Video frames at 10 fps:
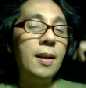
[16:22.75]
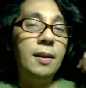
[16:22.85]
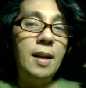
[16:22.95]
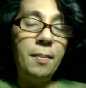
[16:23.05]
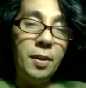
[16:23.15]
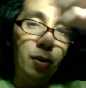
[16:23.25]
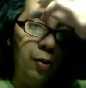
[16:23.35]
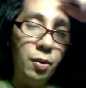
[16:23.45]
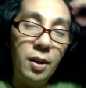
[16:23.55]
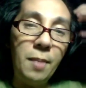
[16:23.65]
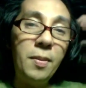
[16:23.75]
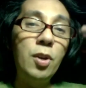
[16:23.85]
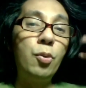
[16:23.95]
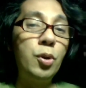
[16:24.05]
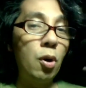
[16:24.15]
let me know. Let me
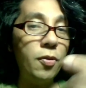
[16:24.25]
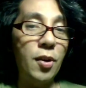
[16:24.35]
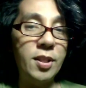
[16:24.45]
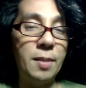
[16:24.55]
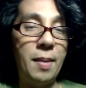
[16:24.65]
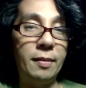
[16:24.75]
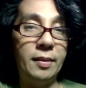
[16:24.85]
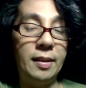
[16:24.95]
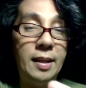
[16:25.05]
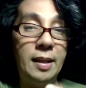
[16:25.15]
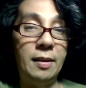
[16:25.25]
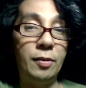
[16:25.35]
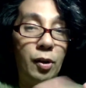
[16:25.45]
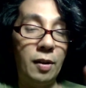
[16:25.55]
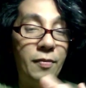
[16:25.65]
know your thoughts about the
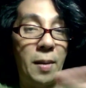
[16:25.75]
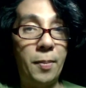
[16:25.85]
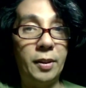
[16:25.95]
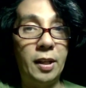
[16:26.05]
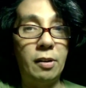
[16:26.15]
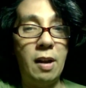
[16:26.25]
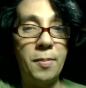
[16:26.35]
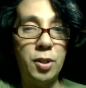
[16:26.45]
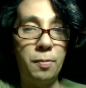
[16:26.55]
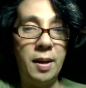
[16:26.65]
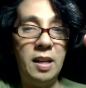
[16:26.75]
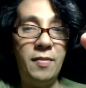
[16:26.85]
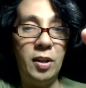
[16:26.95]
of that particular episode by leaving